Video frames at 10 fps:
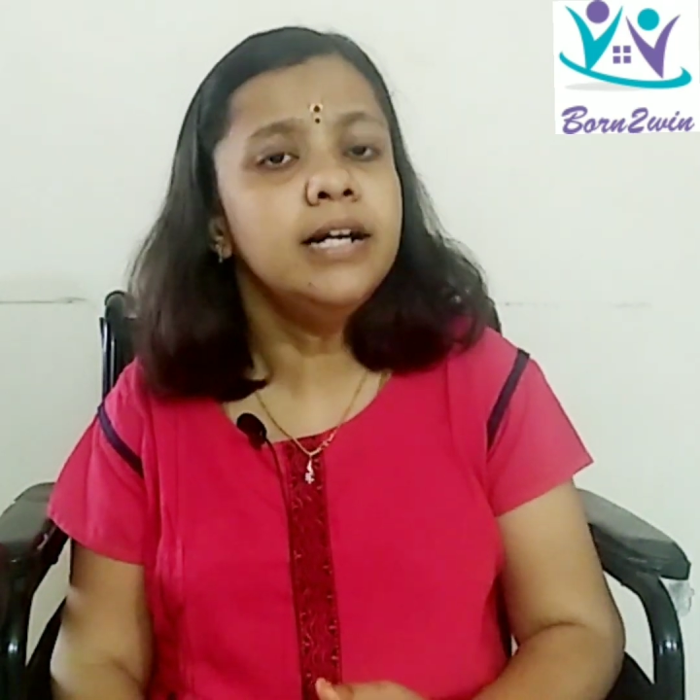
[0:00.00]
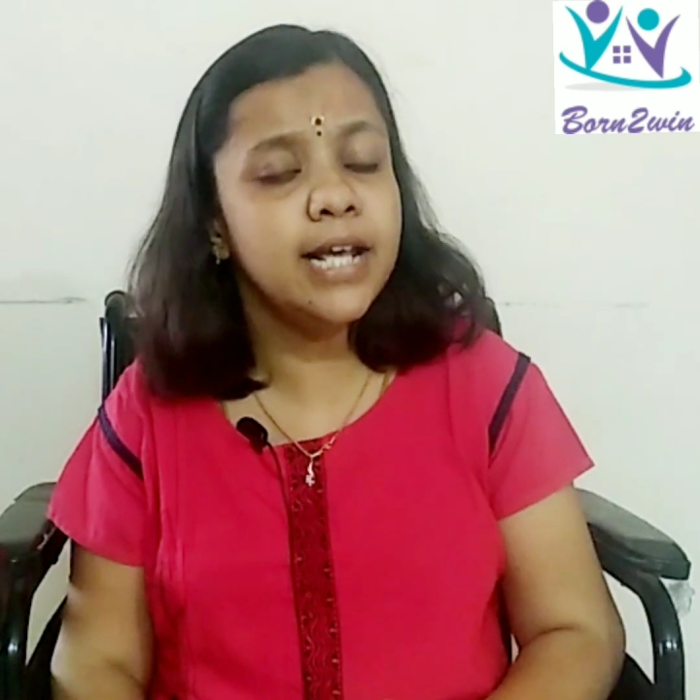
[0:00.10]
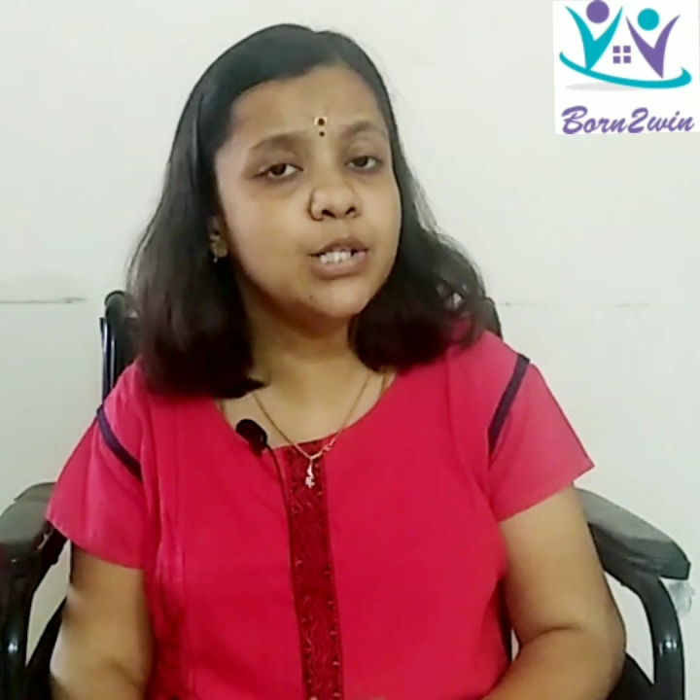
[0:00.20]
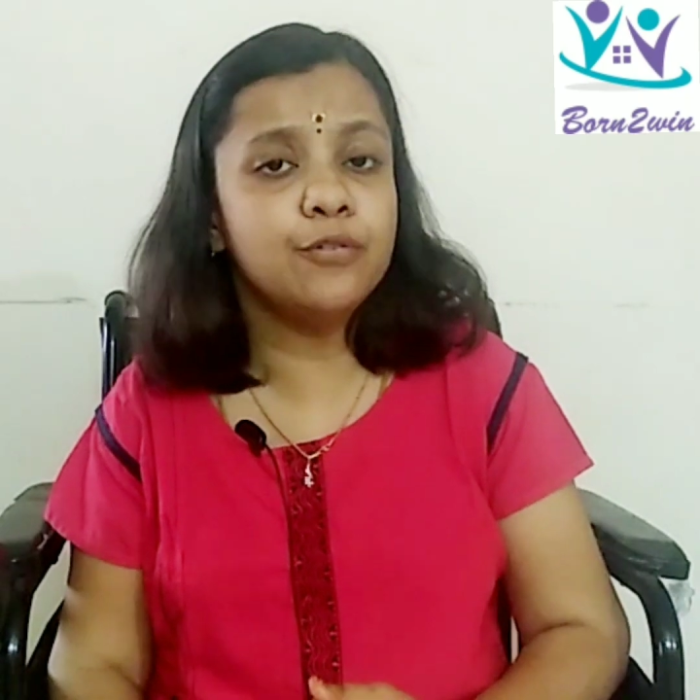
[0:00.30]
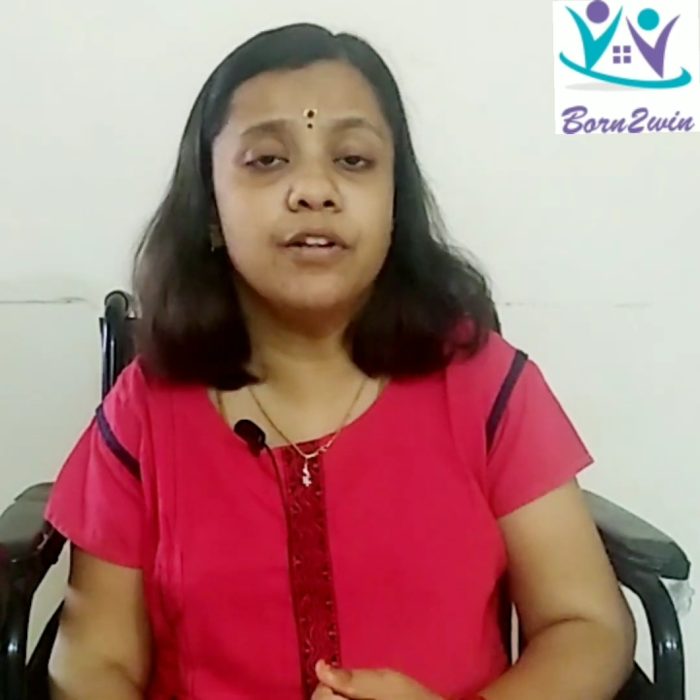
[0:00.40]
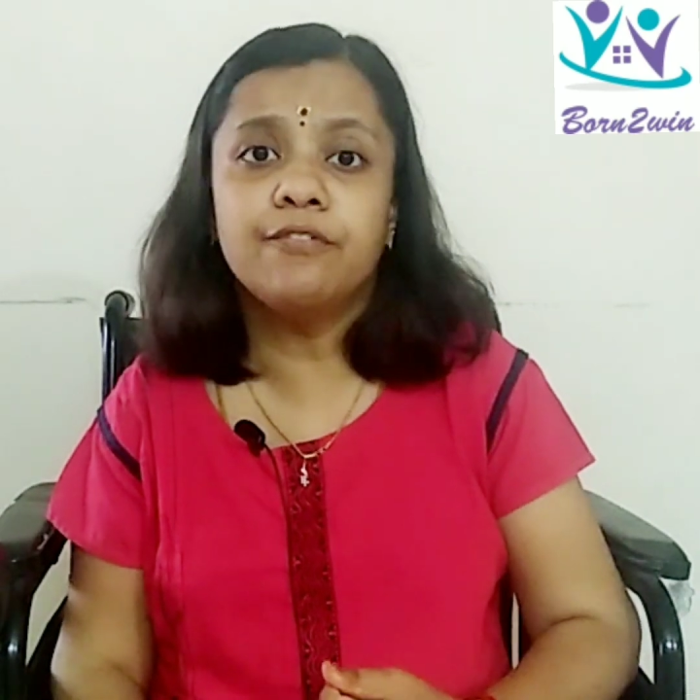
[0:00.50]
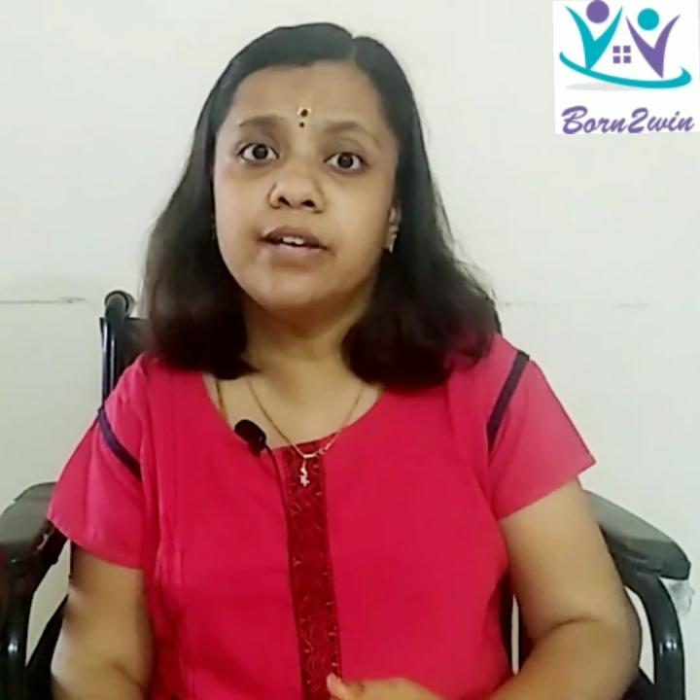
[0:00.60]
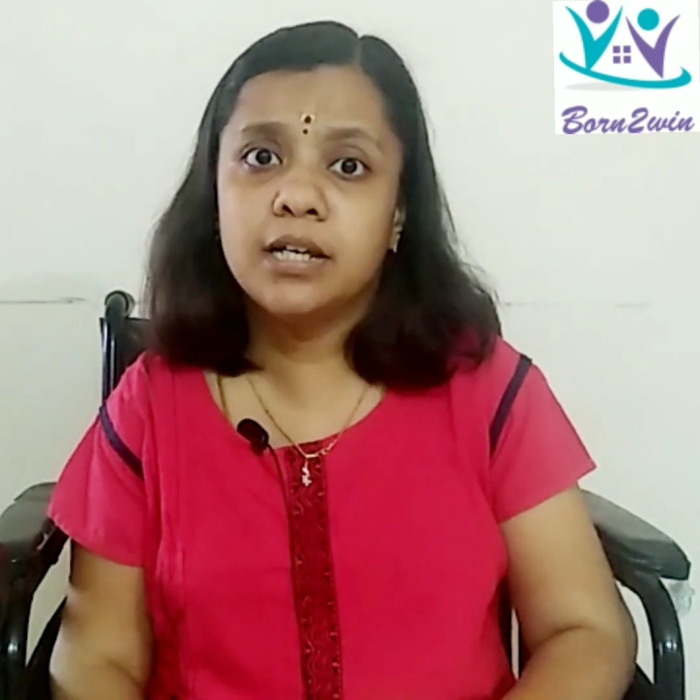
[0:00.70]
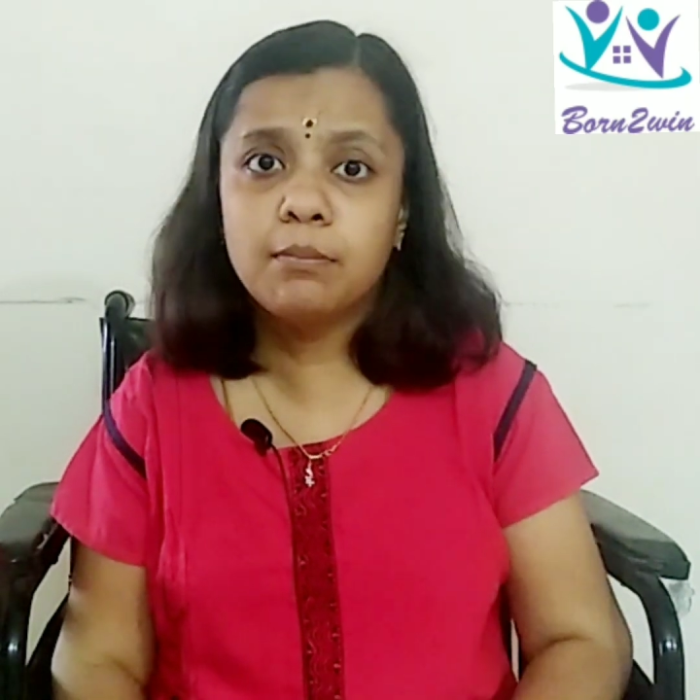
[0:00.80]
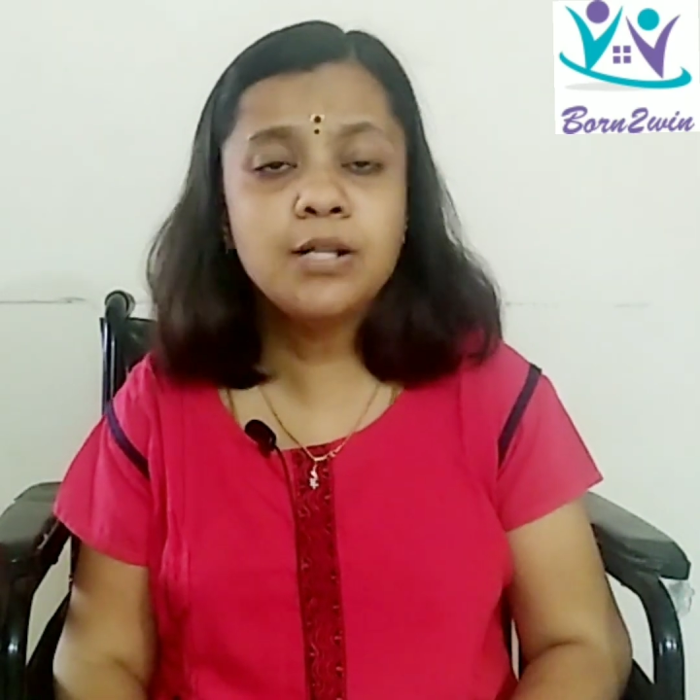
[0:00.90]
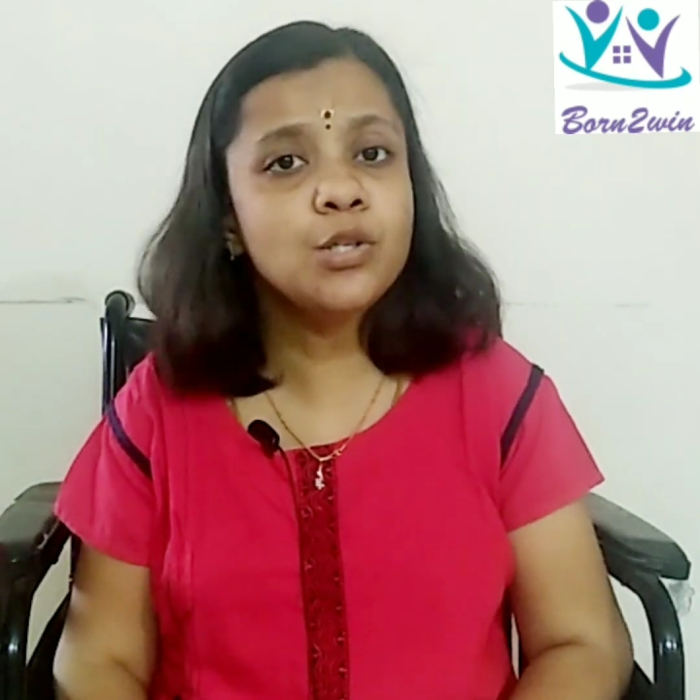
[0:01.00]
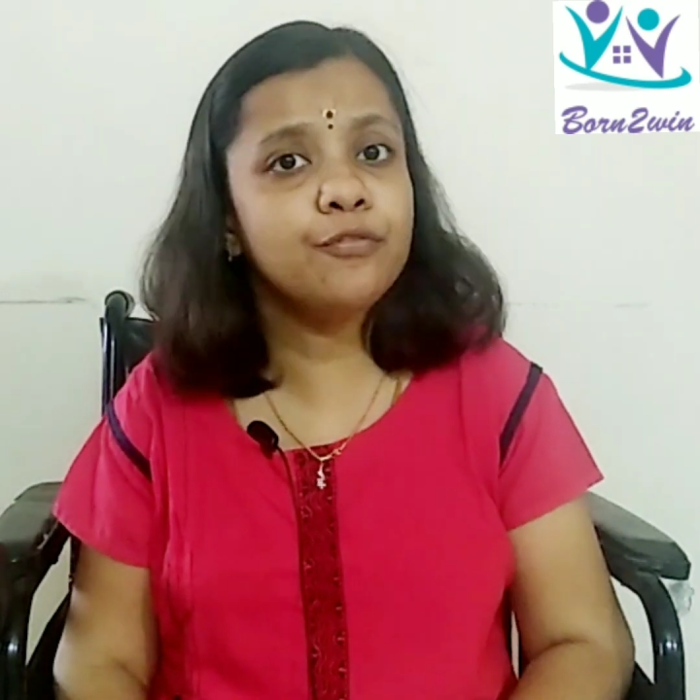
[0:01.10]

days of the week, months